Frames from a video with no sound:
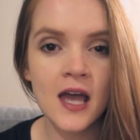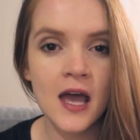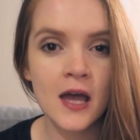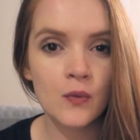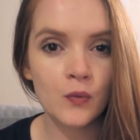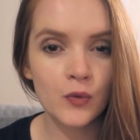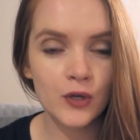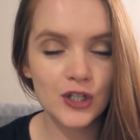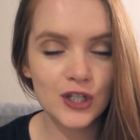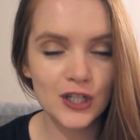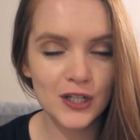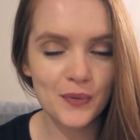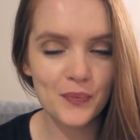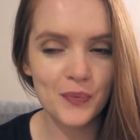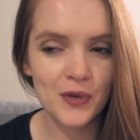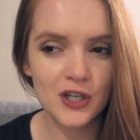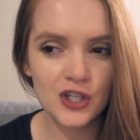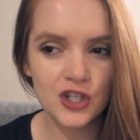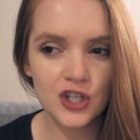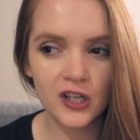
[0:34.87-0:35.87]
and Witching and
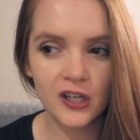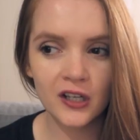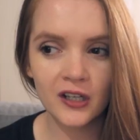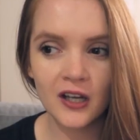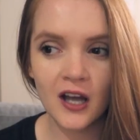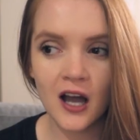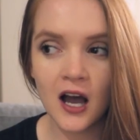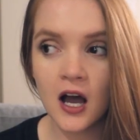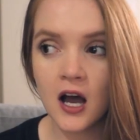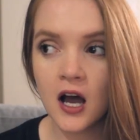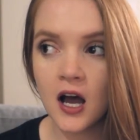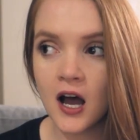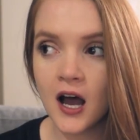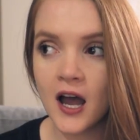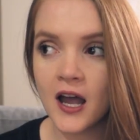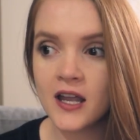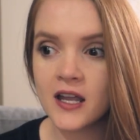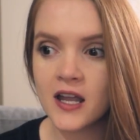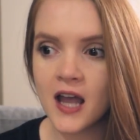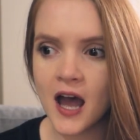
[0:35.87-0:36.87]
Bitching. Uh,
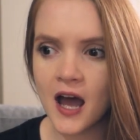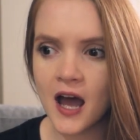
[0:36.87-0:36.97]
I